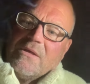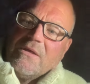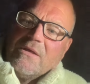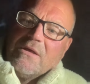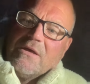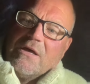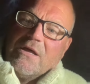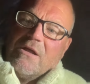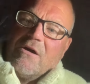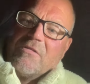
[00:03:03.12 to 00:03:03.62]

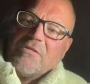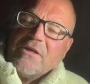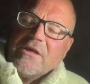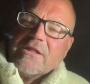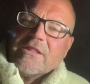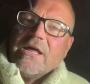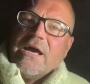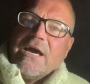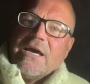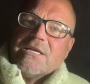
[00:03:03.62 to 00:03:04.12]
And I think
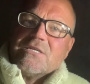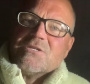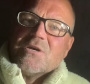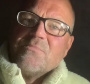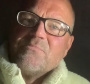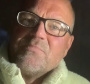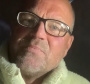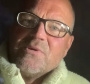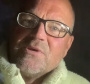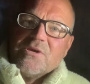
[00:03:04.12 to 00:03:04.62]
that is a
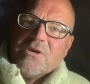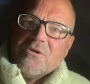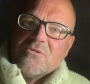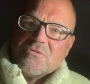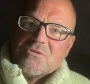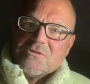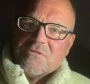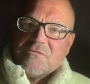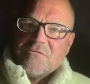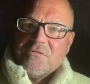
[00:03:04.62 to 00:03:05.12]

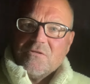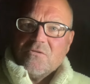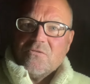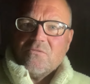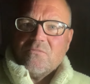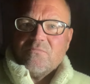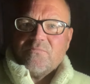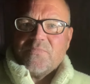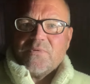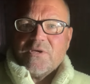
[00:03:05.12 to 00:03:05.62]
beautiful,
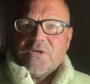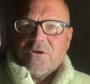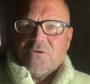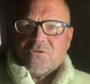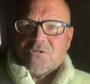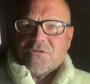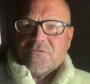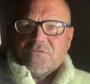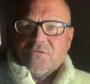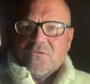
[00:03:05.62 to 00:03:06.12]

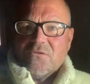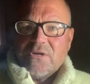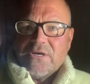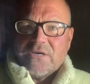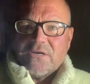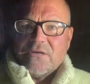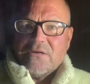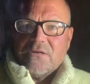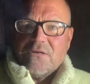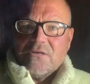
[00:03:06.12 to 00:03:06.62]
beautiful
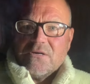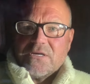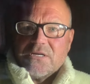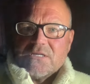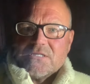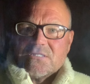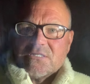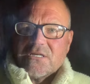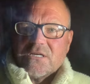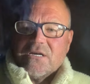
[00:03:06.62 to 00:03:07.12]
looking
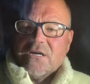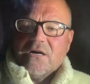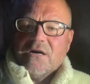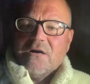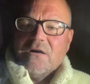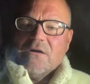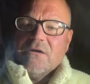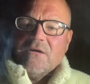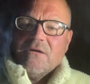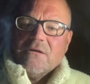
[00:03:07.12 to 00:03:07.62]
cigar.
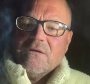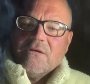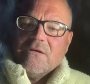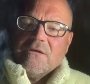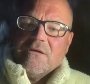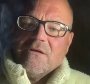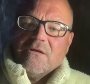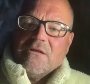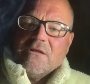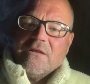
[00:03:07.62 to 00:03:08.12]

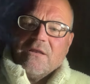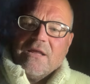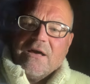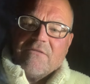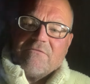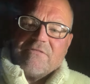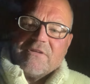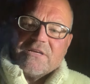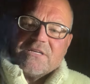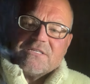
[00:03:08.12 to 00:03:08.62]

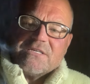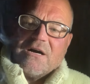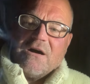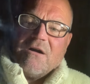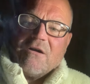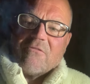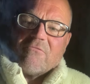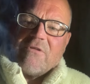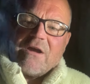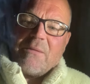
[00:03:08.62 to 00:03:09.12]
Lovely
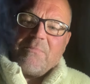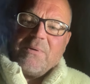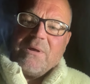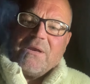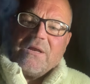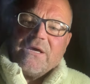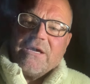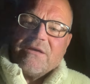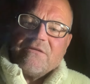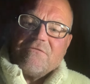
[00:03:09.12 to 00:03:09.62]
dark wrapper
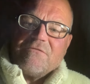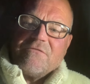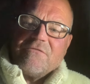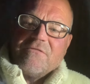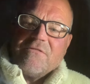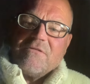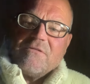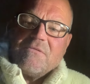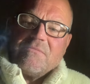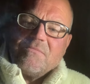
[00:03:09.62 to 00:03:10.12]
leaf.
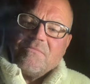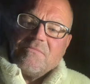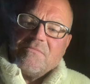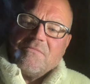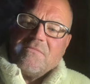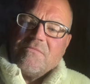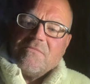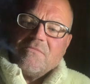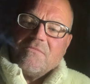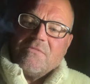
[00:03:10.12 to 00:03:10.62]

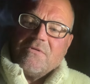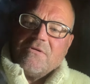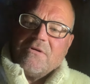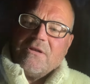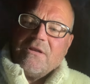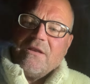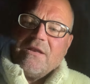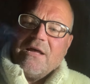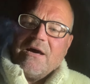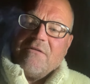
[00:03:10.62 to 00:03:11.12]
I
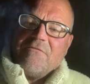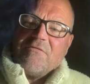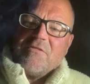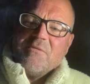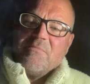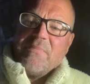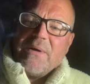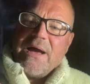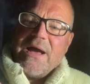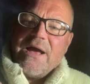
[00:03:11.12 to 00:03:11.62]
love the
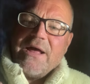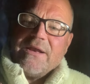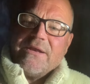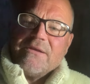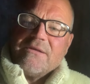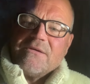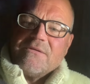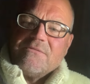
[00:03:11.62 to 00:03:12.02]
band.